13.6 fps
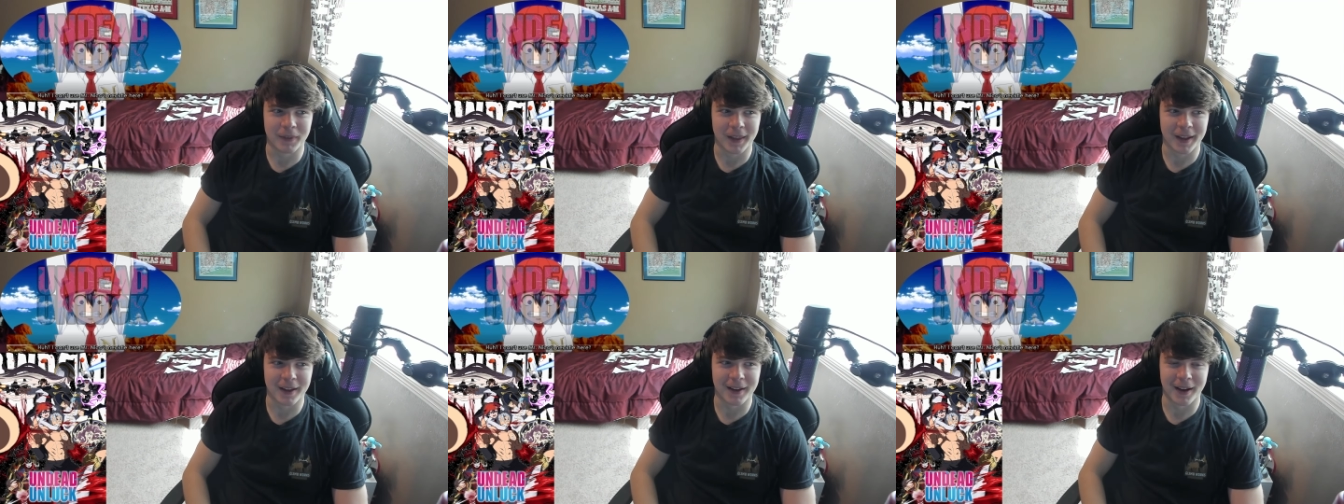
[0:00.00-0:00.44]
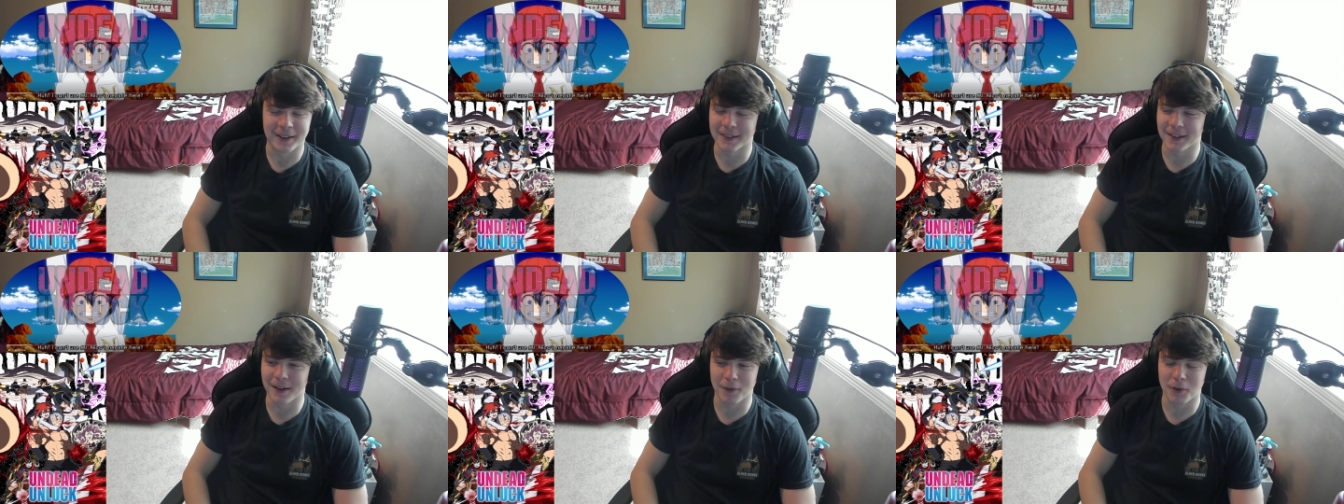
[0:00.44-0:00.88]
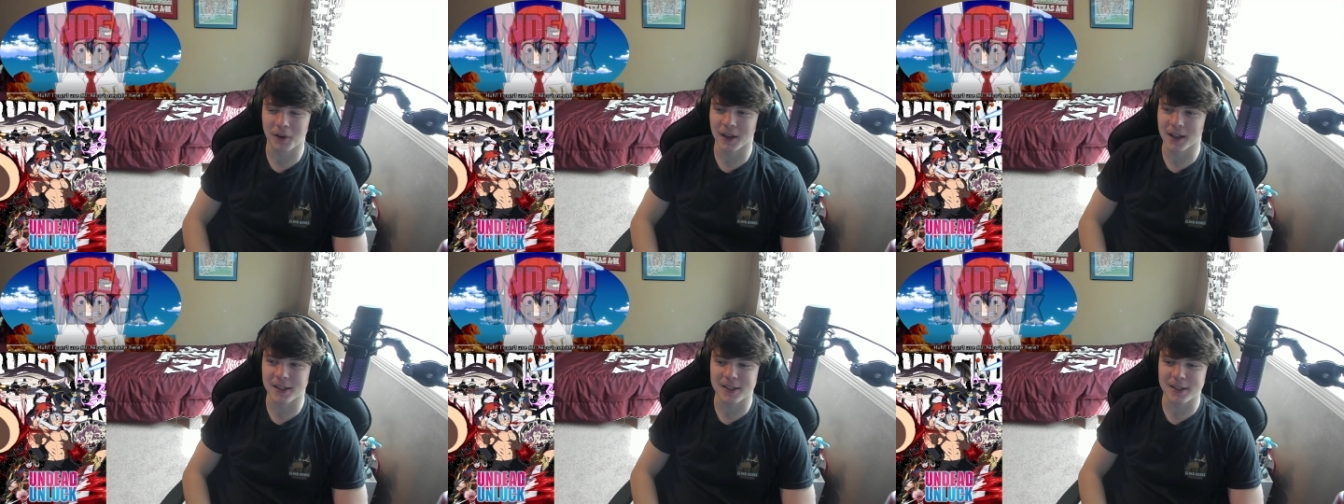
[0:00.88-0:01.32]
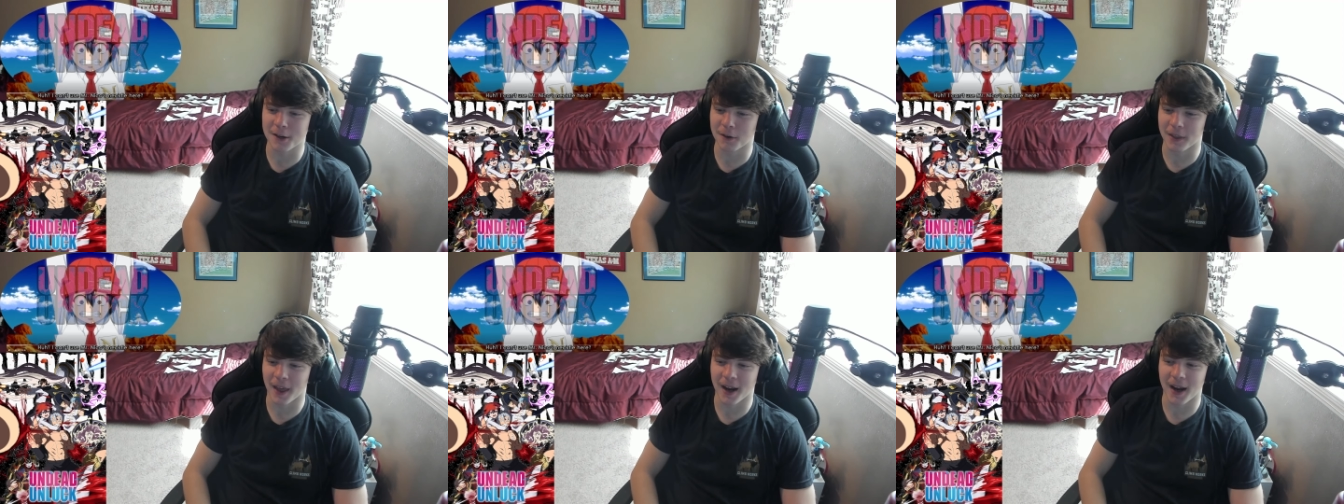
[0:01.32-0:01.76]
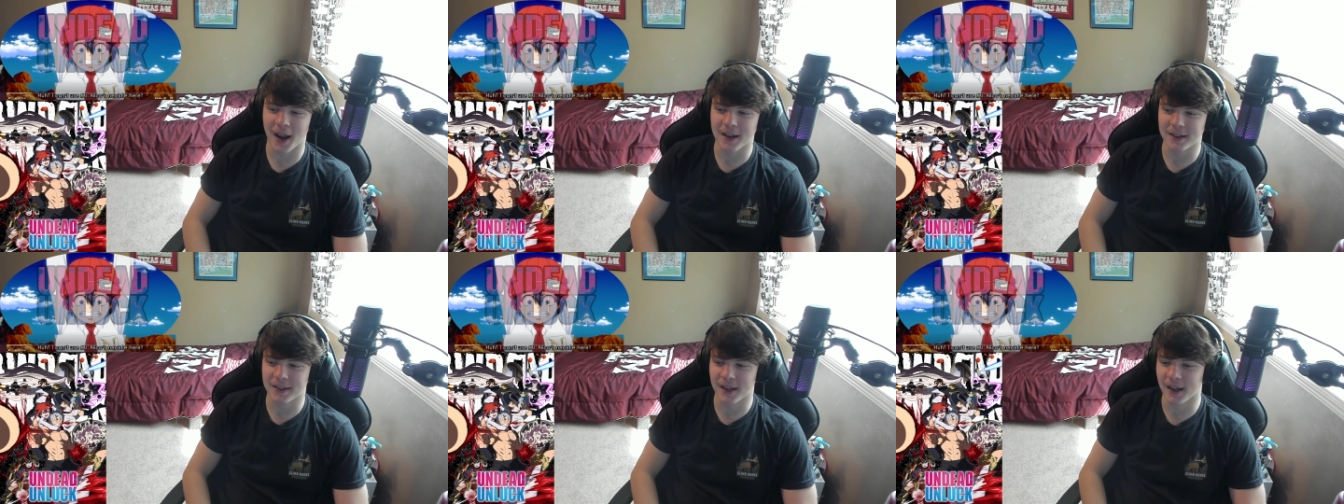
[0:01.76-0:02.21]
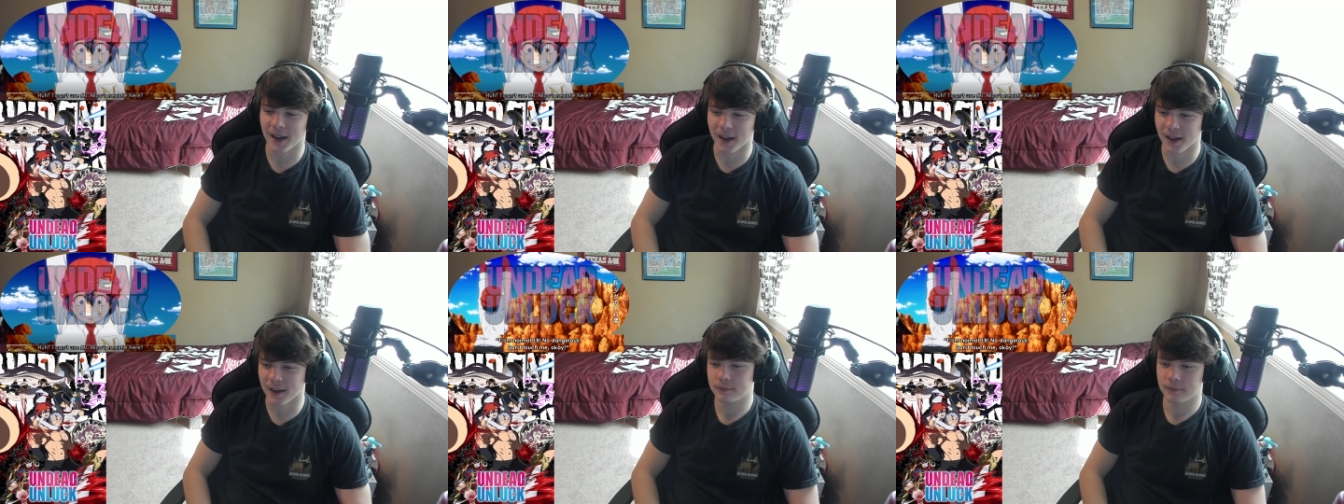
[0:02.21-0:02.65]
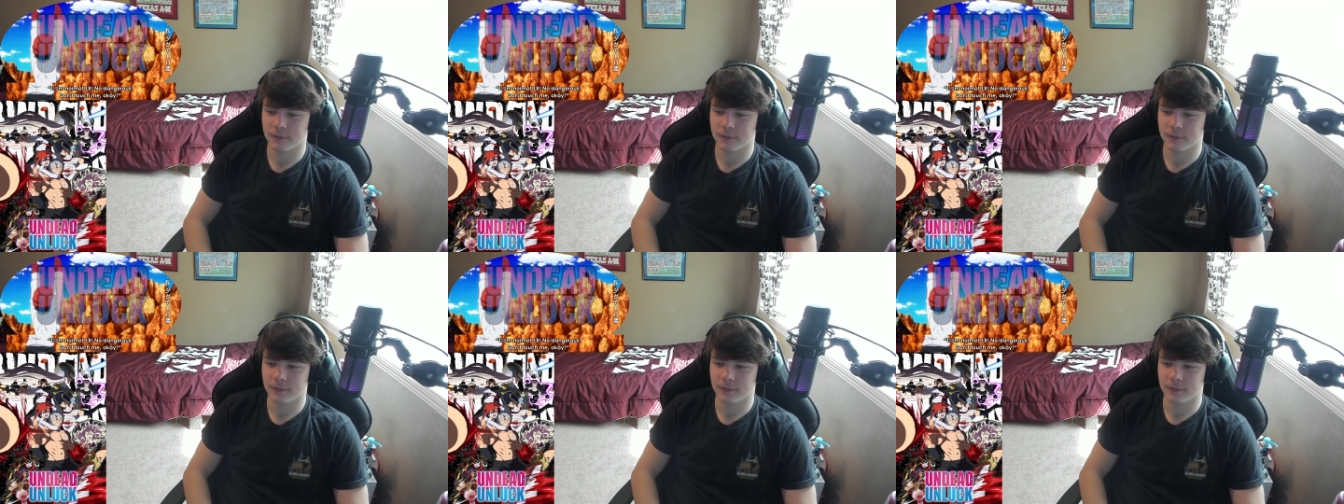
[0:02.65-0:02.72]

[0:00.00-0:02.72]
Like, I didn't even really consider that idea.